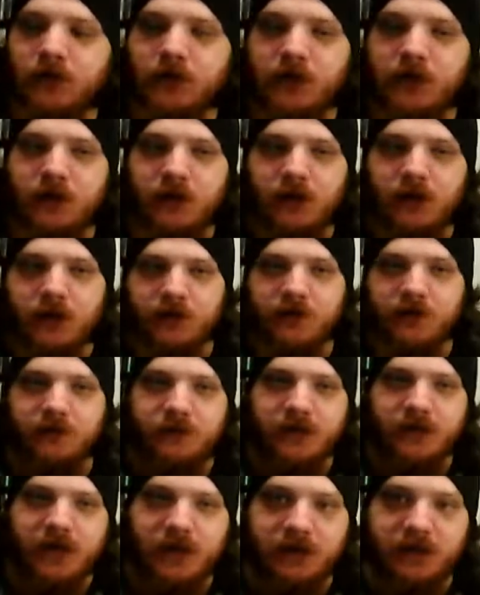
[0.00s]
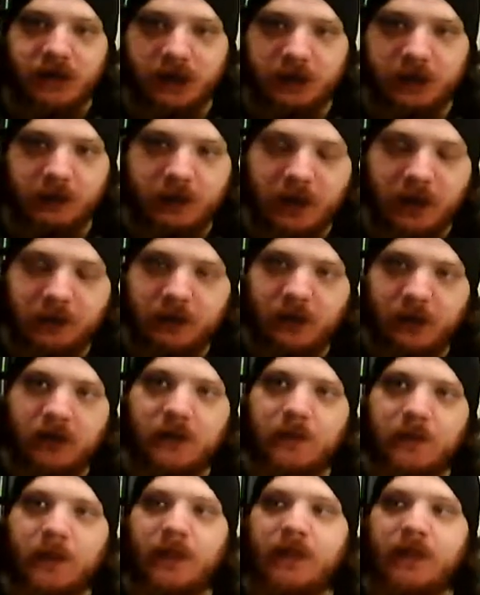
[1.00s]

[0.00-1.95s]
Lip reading: Nothing like some Diet Dr. Pepper